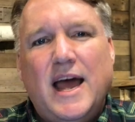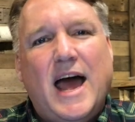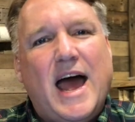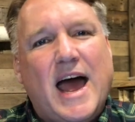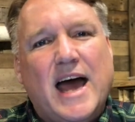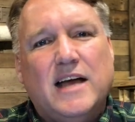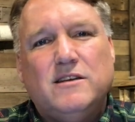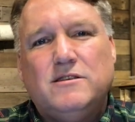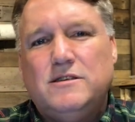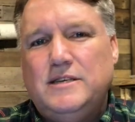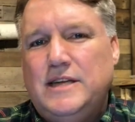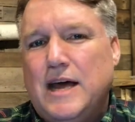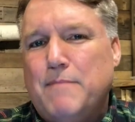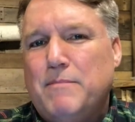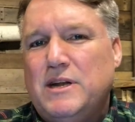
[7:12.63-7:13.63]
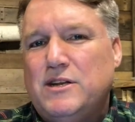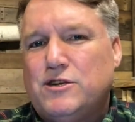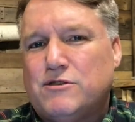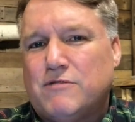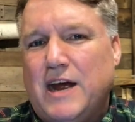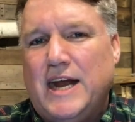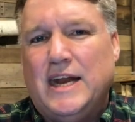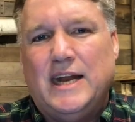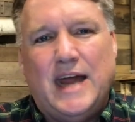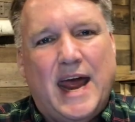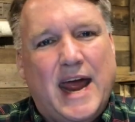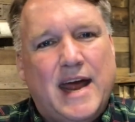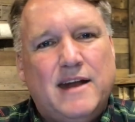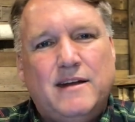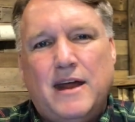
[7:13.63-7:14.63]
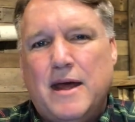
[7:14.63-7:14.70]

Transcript: as demonstrated and